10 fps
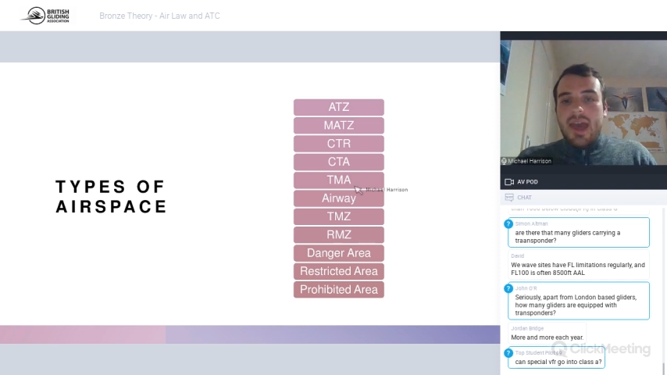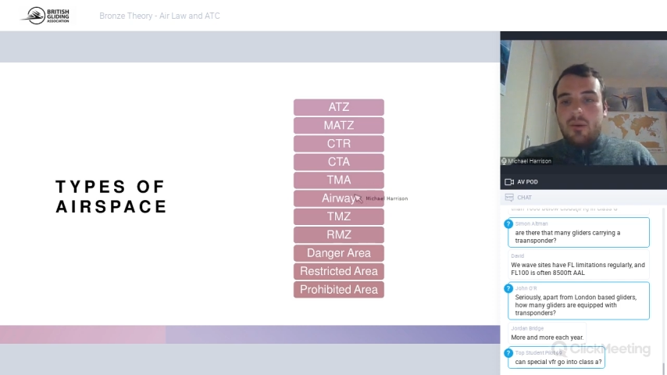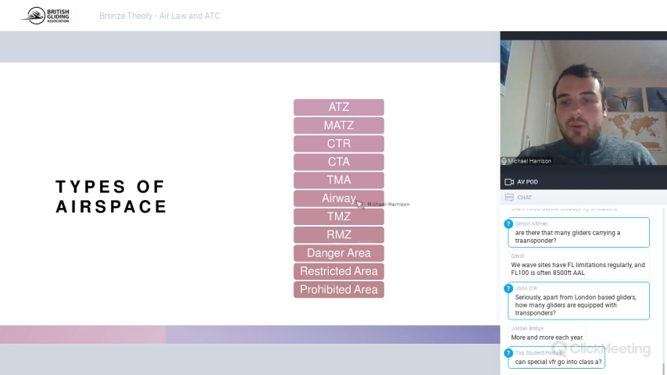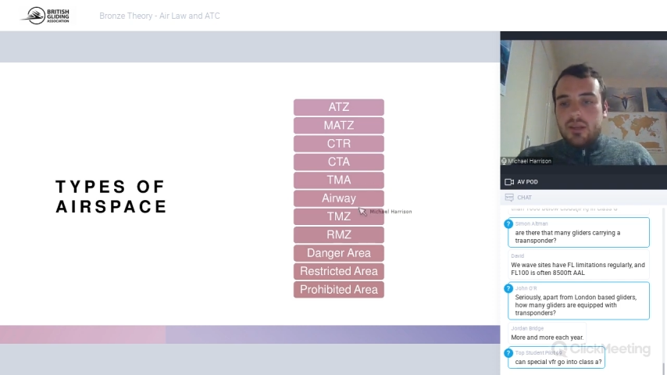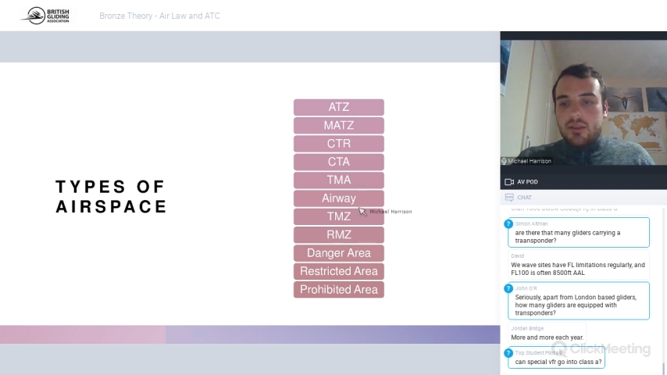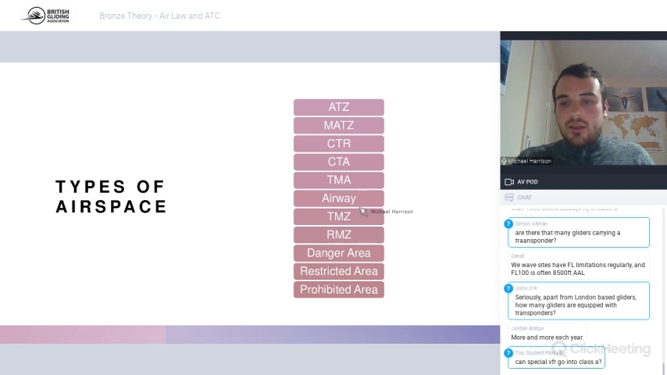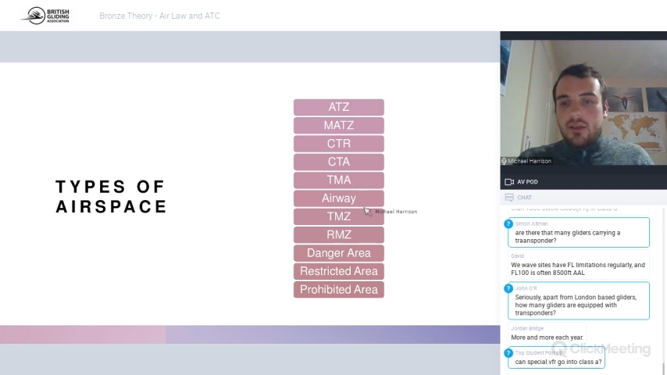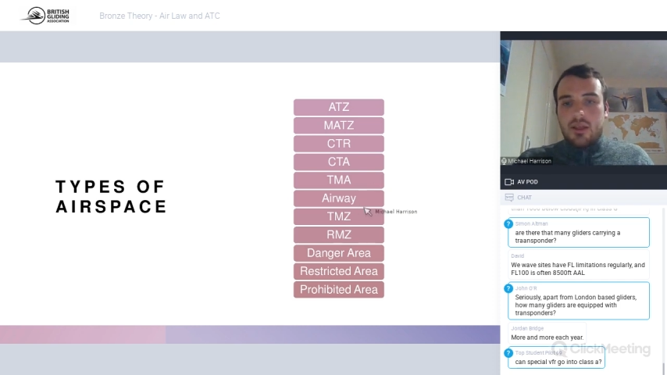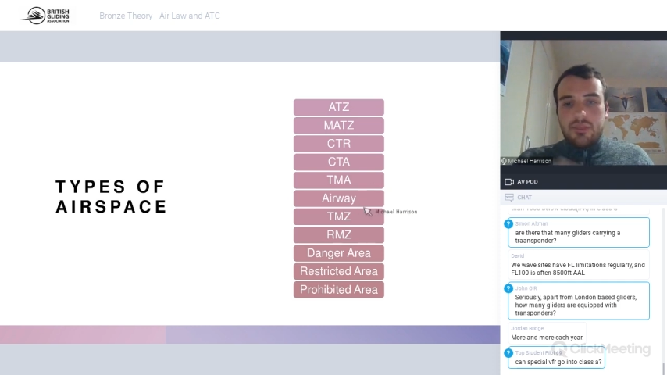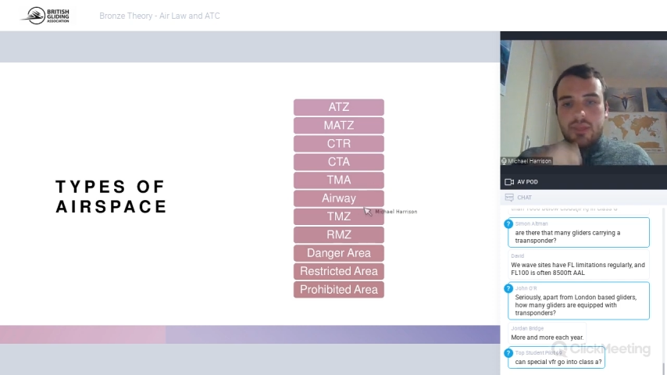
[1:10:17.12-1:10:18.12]
Airways,
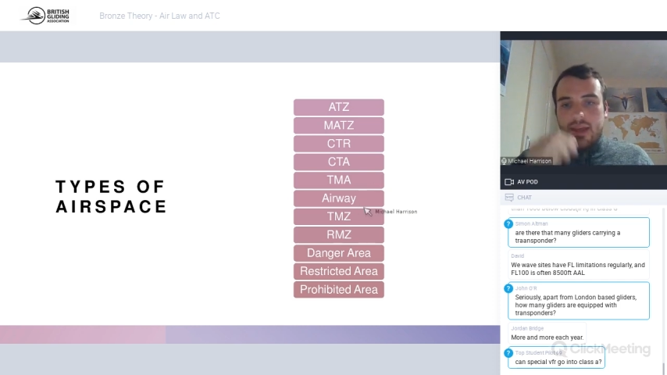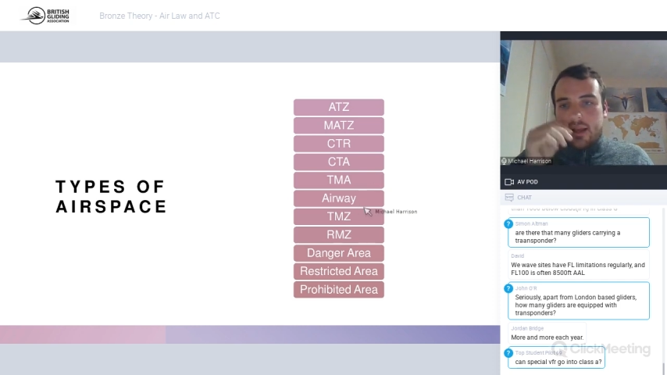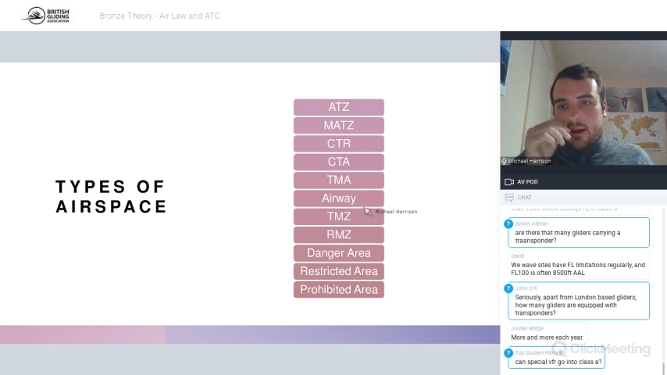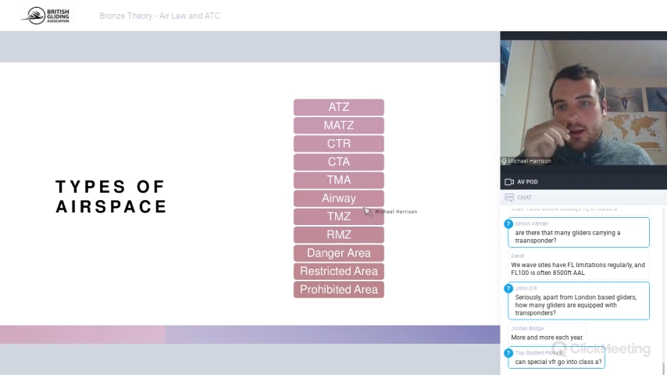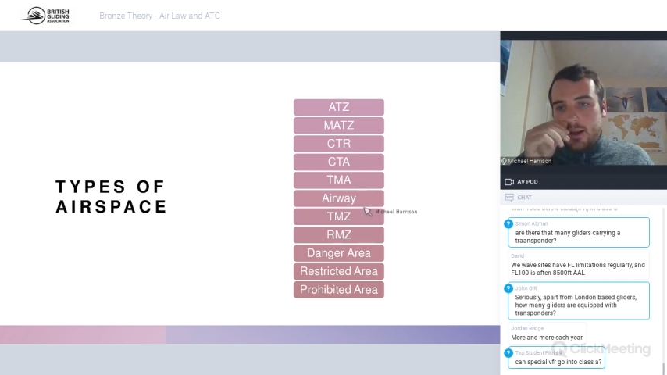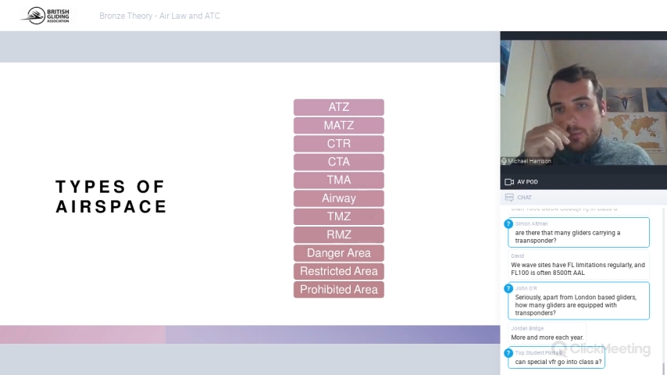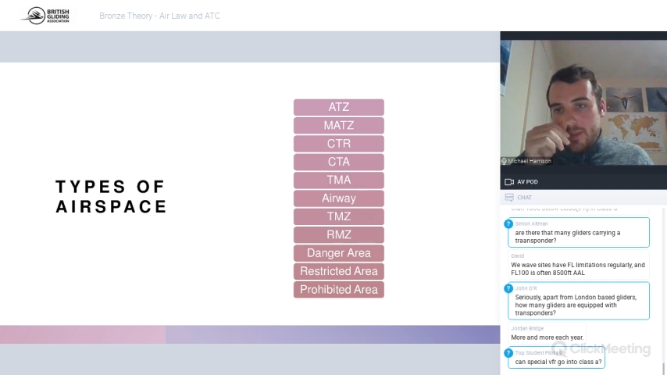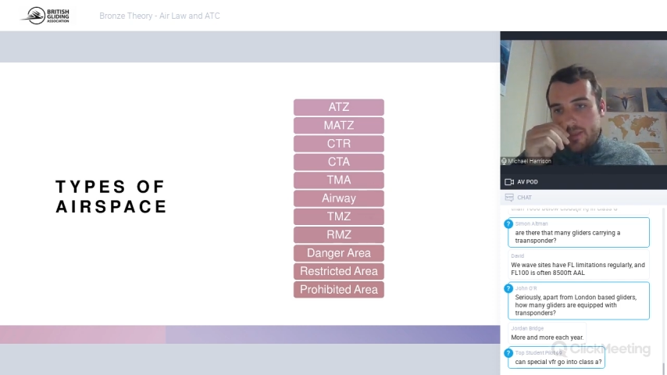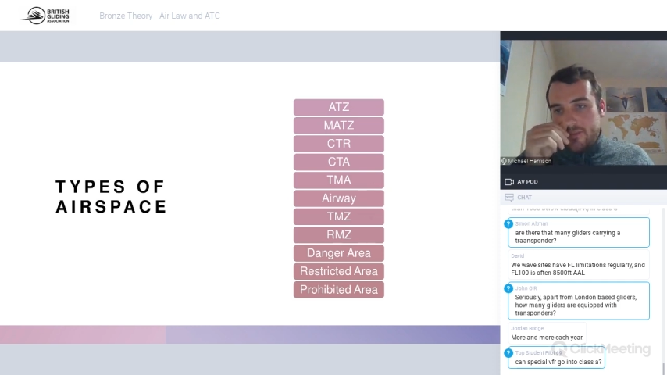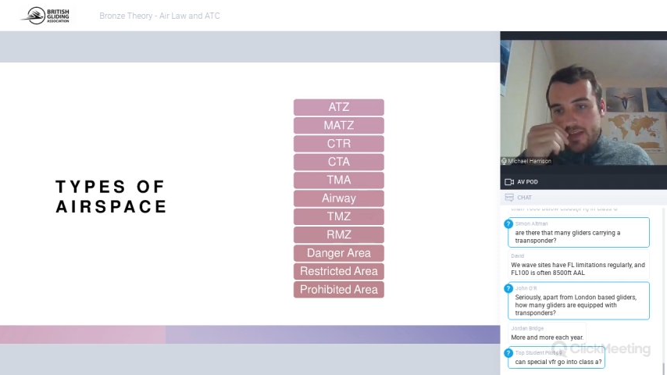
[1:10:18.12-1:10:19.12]
they are
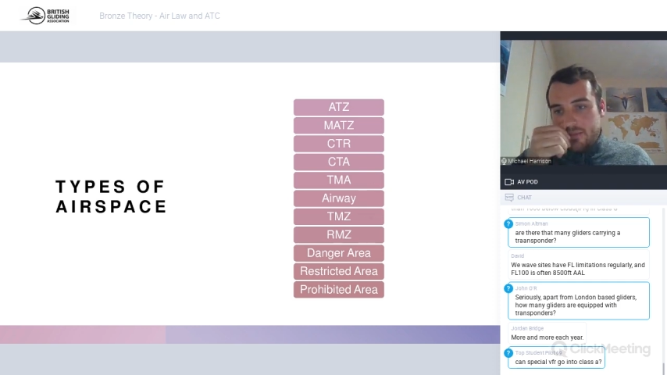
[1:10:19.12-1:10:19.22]
bits of